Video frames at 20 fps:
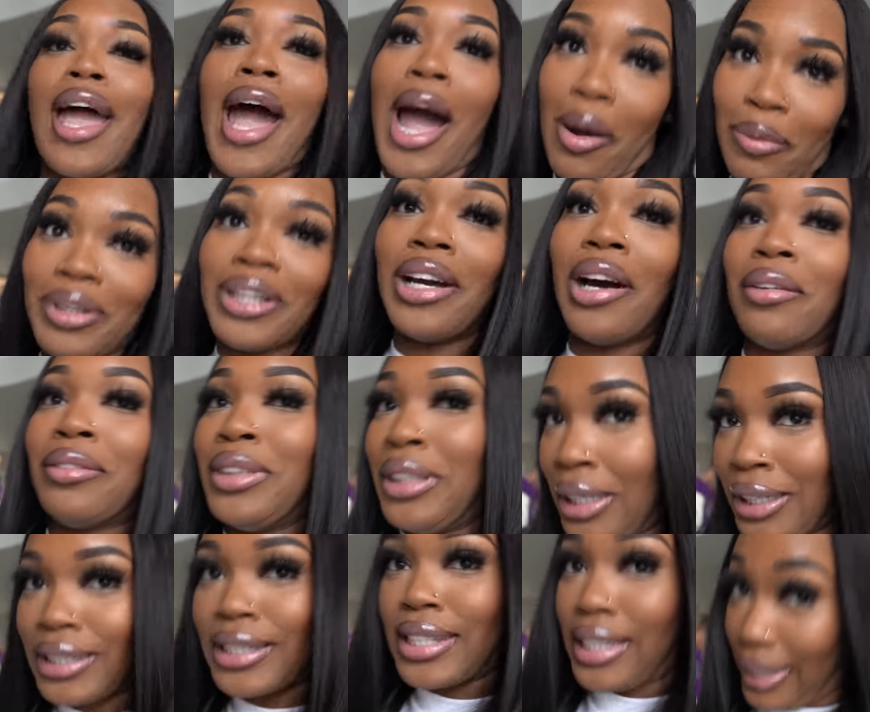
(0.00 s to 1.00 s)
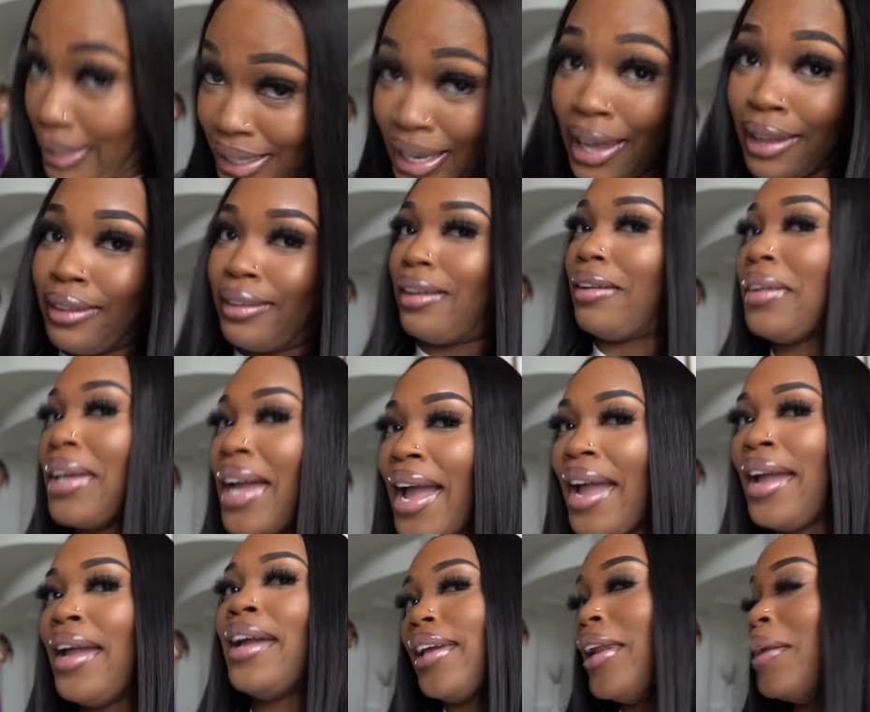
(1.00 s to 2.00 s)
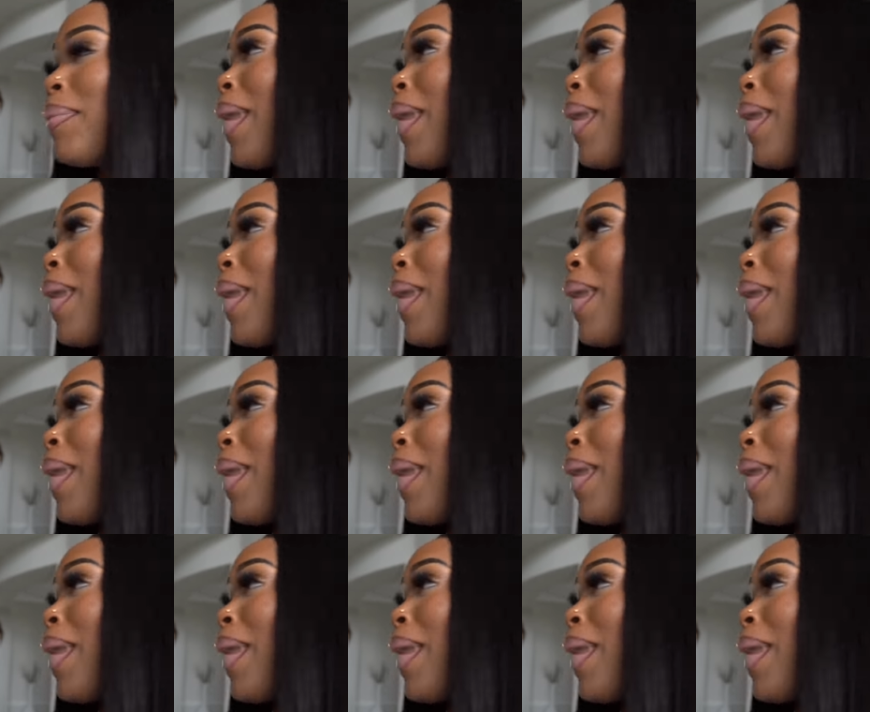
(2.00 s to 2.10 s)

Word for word: how we gonna look together, okay? Kenny